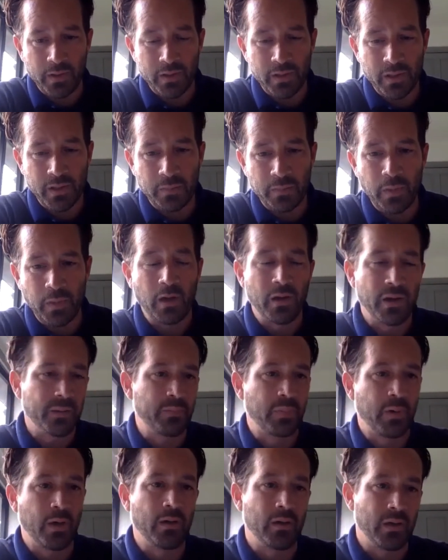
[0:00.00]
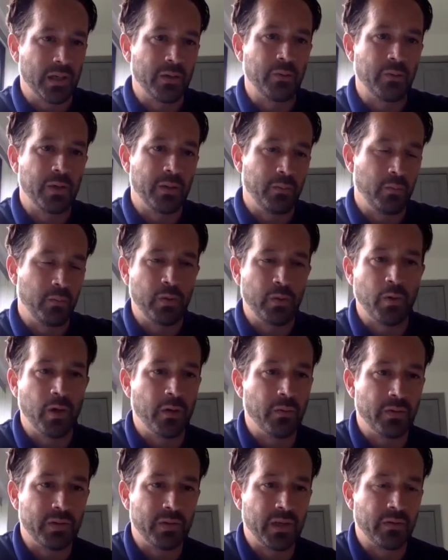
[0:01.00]
So partly we work
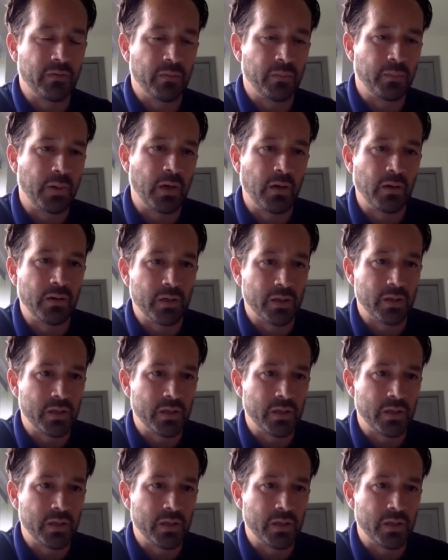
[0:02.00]
with different partners.